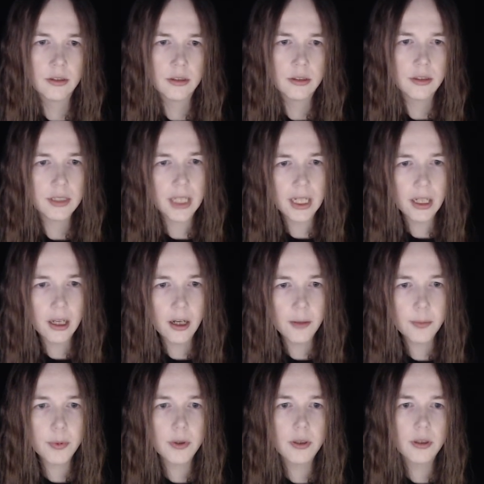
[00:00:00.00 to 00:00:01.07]
Getting
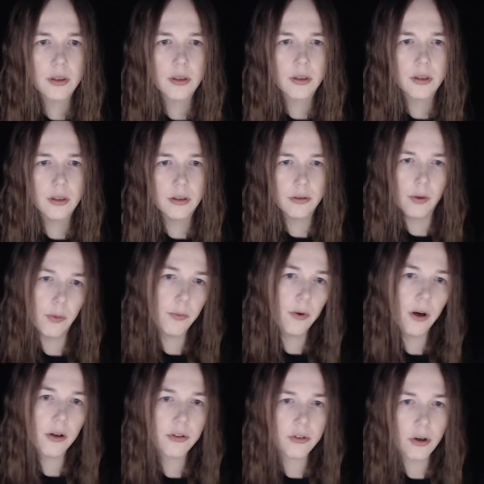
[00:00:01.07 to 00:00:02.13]
up, Rob
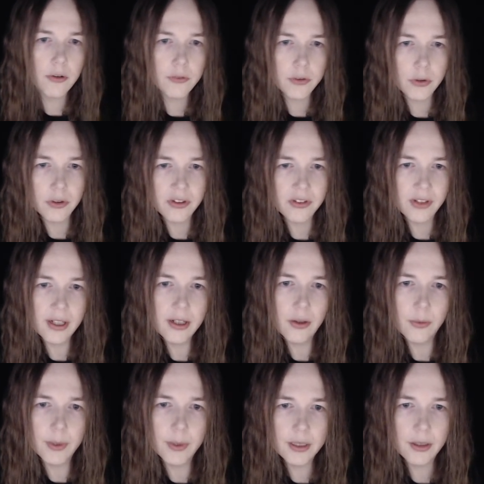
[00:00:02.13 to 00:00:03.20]
walks over to the single
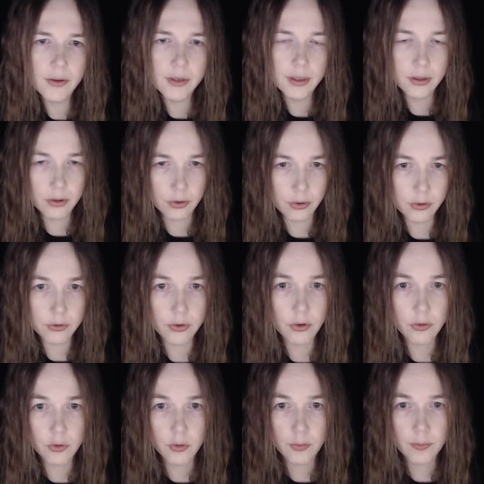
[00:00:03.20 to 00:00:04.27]
window in the control
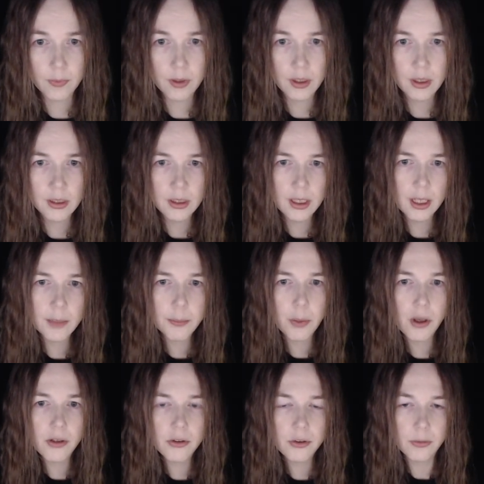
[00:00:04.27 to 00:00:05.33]
room and
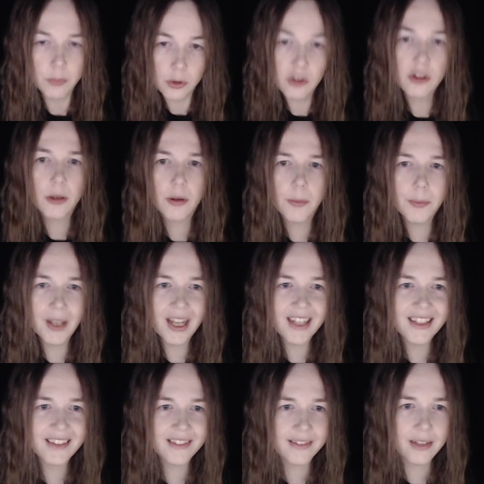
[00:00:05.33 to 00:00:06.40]
pulls up the
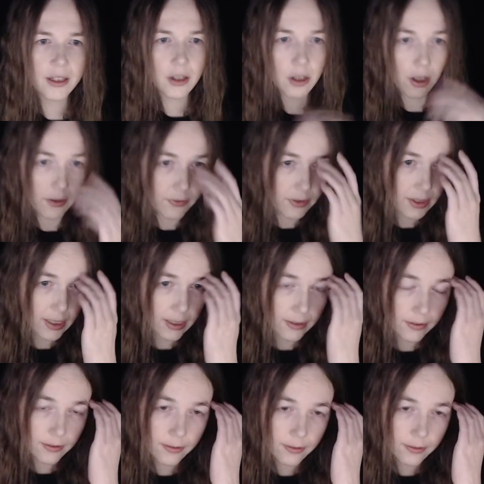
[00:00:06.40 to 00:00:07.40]
blinds that are covering it.